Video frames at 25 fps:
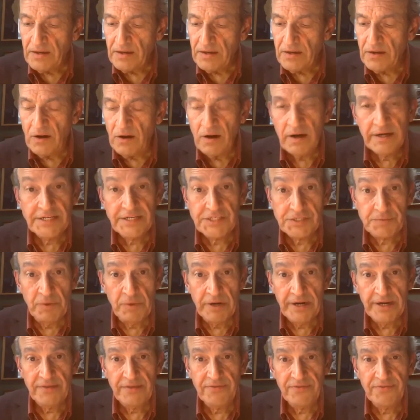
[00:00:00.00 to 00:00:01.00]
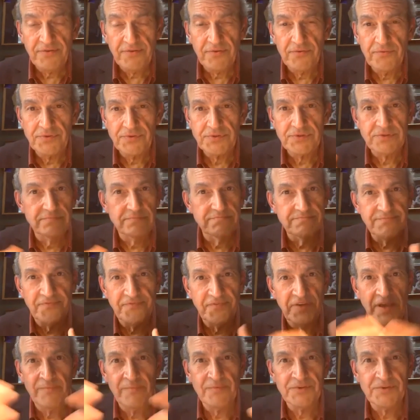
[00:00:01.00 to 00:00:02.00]
Connie Smythe, who was
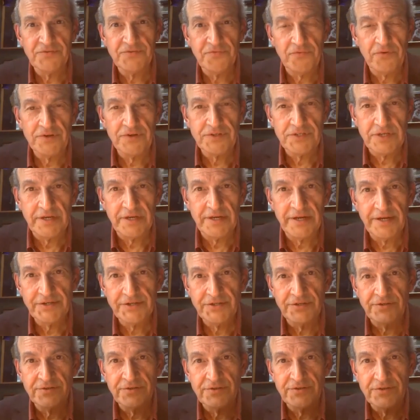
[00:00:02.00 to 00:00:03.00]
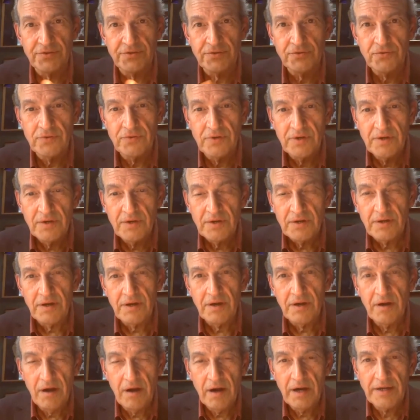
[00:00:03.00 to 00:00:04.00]
famous for his connection to
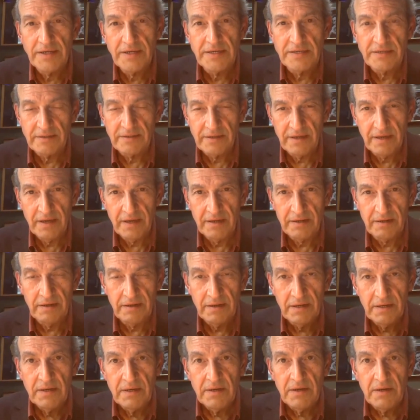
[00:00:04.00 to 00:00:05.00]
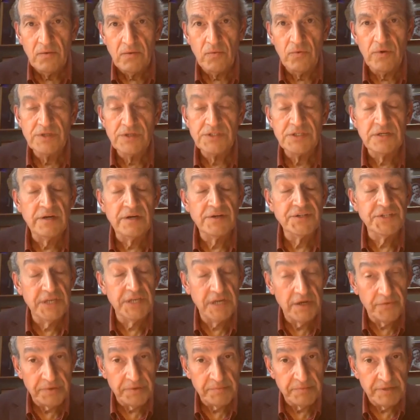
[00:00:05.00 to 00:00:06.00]
hockey in Canada, was an
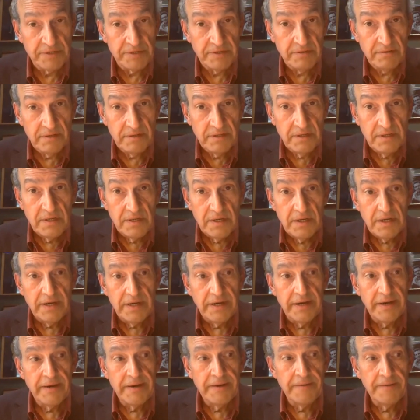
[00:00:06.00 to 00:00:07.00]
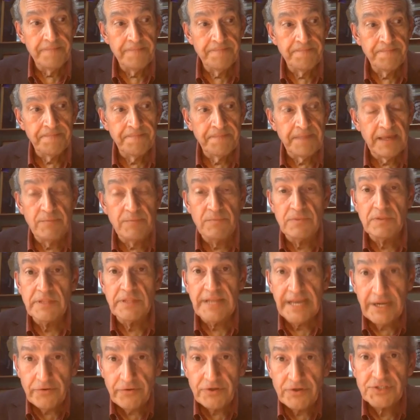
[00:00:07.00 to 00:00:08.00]
artilleryman,
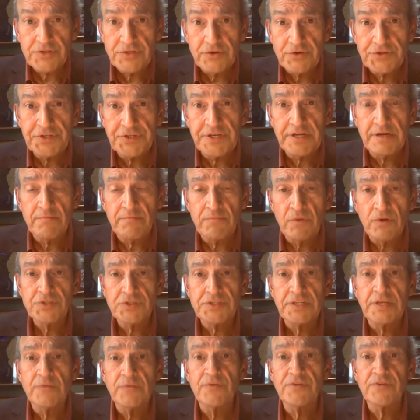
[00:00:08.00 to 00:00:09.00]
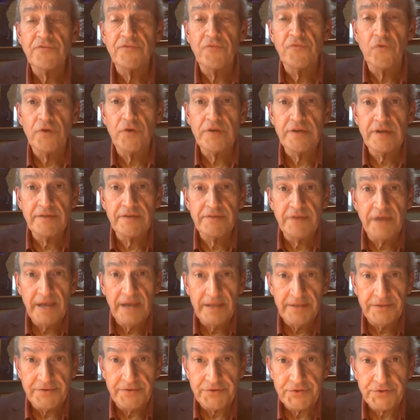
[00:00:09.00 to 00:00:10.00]
later associated mostly with the 48th
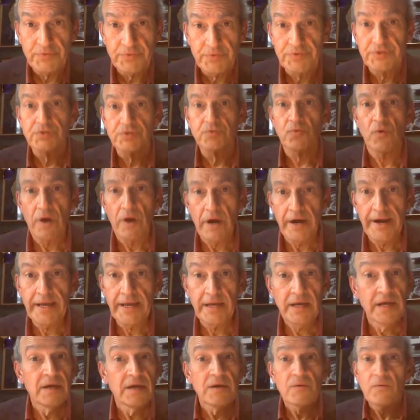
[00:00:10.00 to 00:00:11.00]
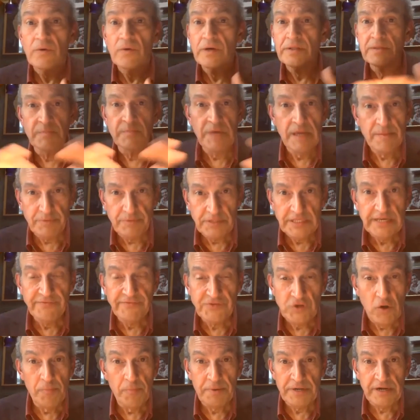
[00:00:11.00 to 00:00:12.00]
Highlanders, which is why when the Maple
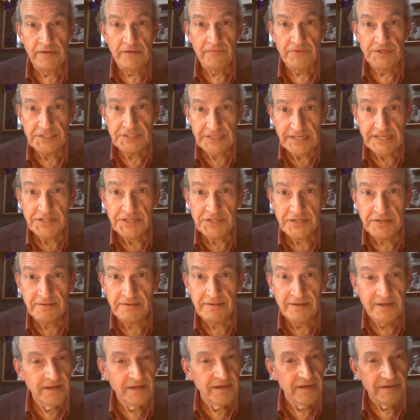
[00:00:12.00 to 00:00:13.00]
Leafs open every season,